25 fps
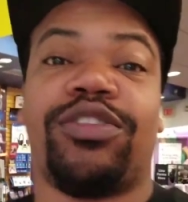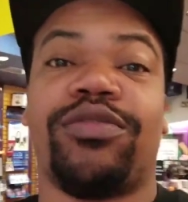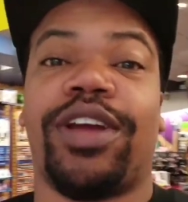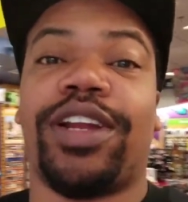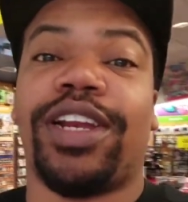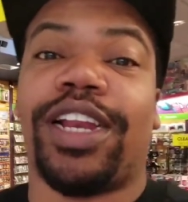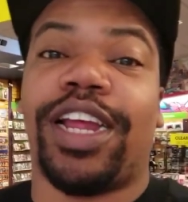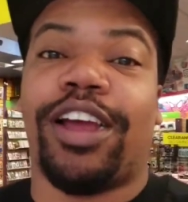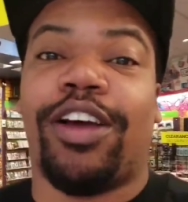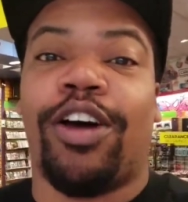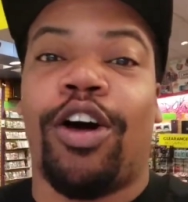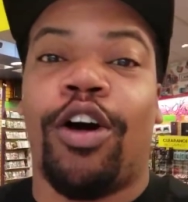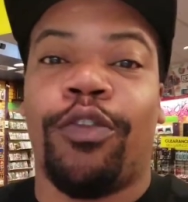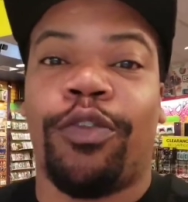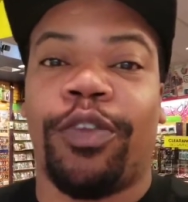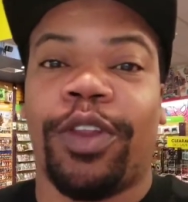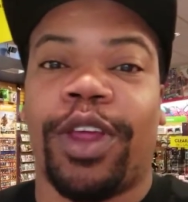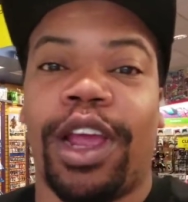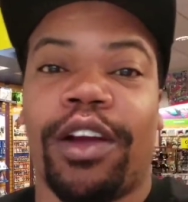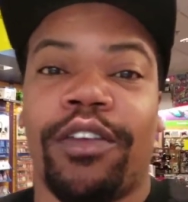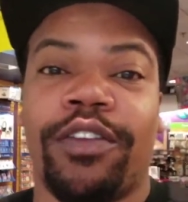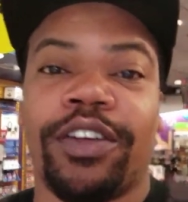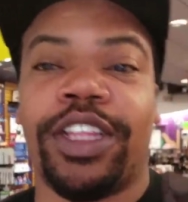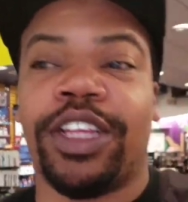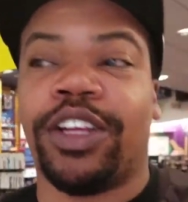just right now
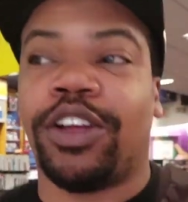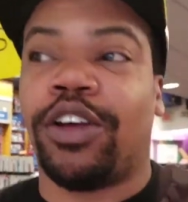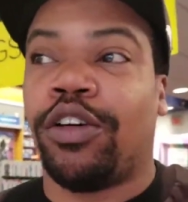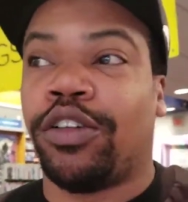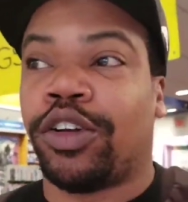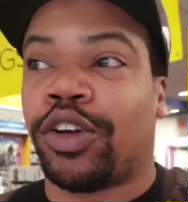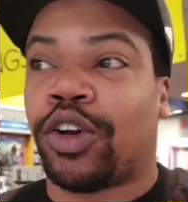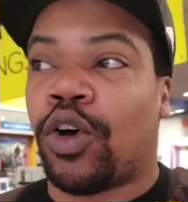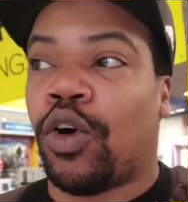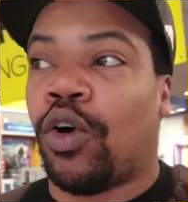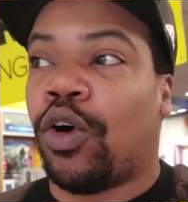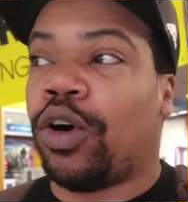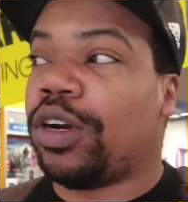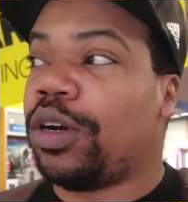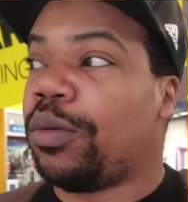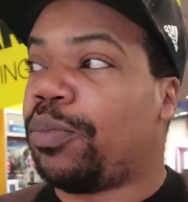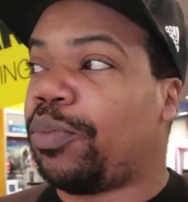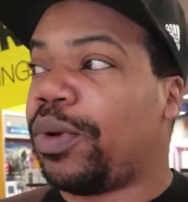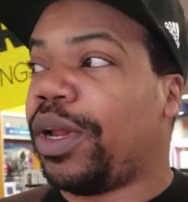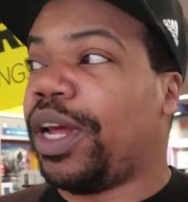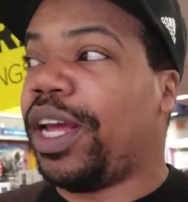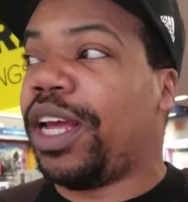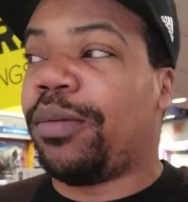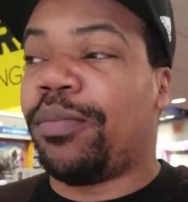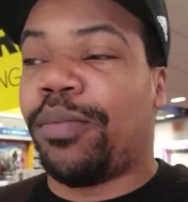hopefully everything goes according
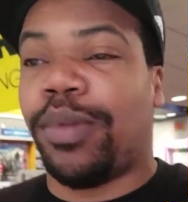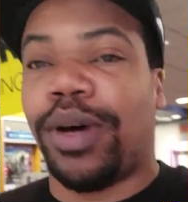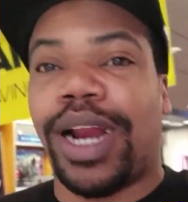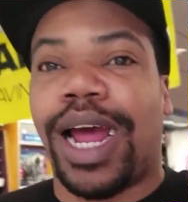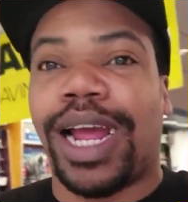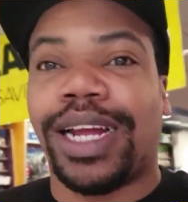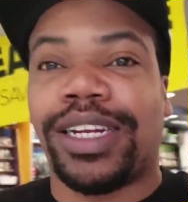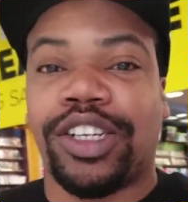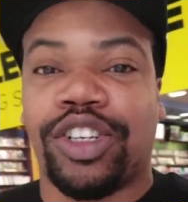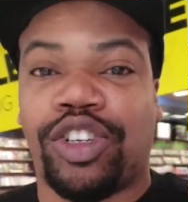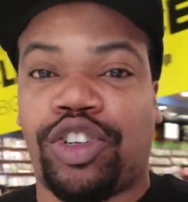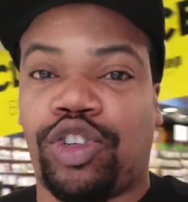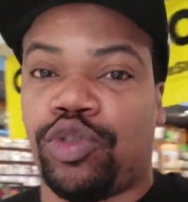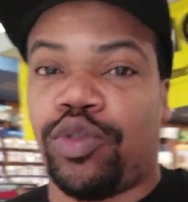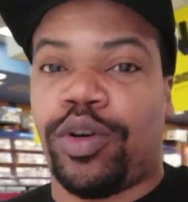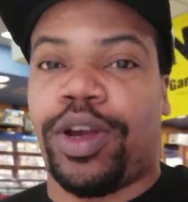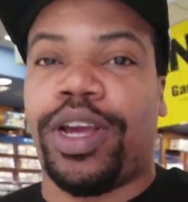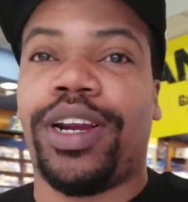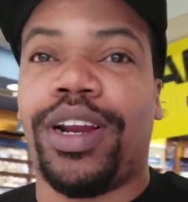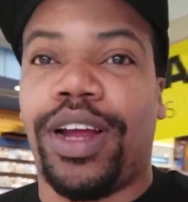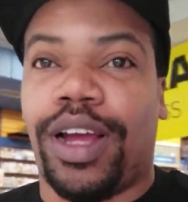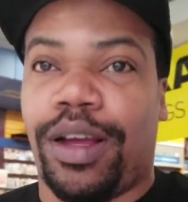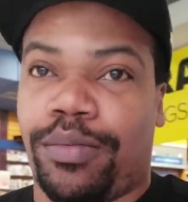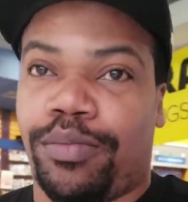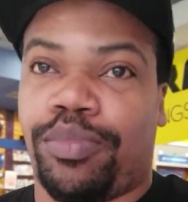to plan but i can
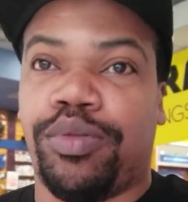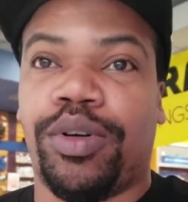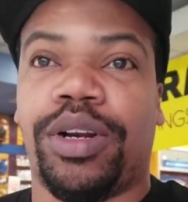trade up